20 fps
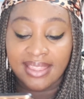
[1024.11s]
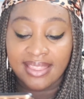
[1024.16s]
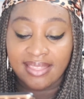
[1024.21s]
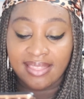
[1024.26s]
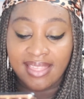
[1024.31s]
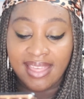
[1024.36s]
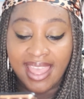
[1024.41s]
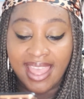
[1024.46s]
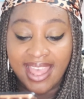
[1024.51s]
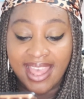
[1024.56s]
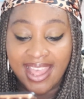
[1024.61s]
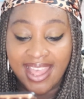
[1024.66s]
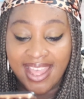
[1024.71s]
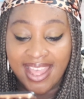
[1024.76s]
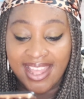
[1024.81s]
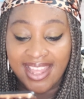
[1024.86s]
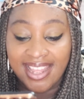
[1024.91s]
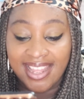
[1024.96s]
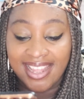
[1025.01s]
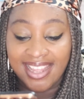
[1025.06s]

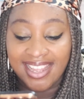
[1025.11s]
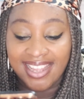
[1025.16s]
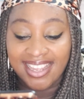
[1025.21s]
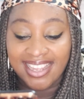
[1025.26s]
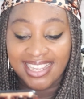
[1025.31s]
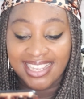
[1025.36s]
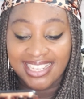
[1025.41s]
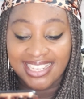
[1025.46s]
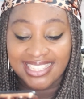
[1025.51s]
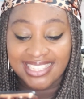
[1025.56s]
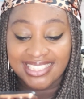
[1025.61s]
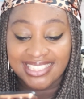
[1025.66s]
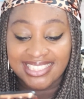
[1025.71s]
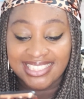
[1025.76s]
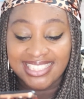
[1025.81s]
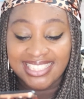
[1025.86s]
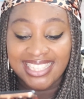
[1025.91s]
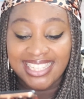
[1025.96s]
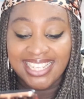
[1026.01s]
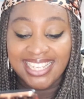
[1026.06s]

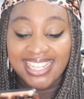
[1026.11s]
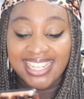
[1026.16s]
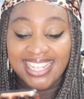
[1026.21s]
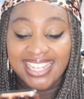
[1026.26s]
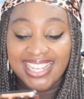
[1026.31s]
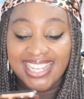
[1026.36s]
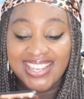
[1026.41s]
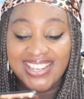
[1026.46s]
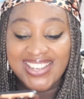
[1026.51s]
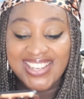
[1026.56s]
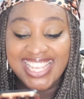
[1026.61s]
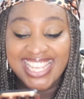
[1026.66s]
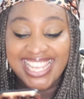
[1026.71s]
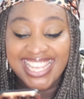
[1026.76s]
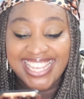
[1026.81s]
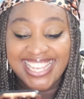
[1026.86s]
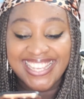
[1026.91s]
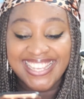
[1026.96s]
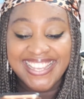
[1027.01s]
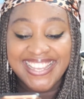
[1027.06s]
Then,
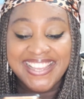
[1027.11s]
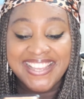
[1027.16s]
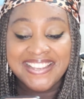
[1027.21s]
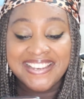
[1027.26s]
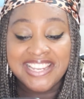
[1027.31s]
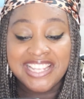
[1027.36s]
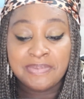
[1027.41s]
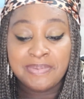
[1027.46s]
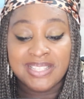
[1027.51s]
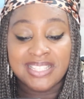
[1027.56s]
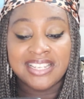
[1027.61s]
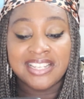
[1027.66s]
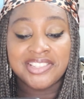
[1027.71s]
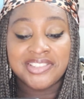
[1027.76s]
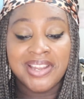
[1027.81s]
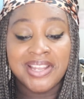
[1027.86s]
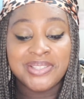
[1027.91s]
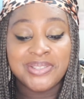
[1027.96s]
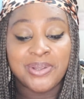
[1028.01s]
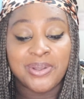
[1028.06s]
okay, this person is
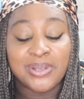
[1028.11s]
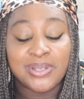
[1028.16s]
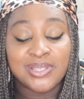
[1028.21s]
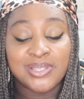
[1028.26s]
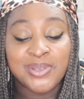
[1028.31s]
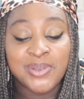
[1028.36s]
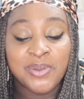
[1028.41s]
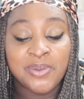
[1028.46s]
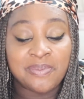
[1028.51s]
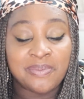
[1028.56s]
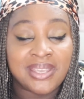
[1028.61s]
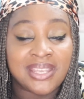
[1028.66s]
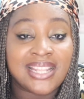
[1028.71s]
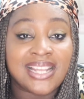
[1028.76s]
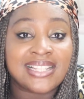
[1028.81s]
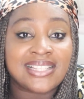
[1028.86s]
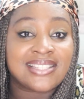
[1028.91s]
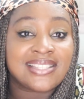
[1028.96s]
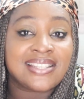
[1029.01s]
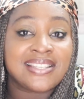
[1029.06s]
trying to console me
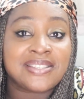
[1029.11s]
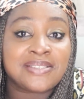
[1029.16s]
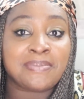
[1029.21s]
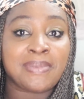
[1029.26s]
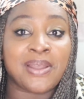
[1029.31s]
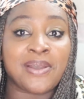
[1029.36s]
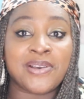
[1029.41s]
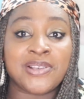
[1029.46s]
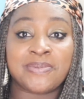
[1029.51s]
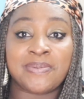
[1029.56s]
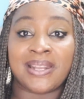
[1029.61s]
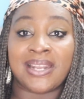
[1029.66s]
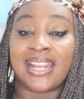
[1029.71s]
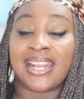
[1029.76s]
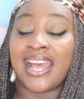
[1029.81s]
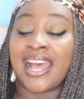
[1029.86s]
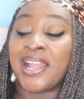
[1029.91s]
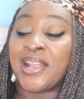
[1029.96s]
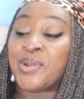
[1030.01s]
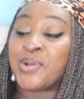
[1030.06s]
that since my husband
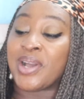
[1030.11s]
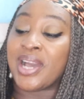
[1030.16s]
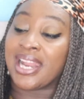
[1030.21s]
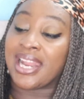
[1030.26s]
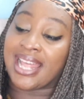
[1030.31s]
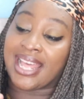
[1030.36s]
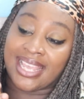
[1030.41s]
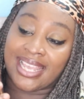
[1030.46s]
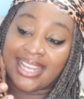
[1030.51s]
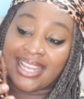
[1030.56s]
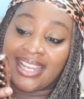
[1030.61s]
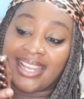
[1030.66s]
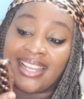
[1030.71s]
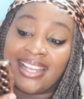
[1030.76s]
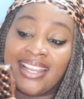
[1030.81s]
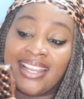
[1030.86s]
and I look alike,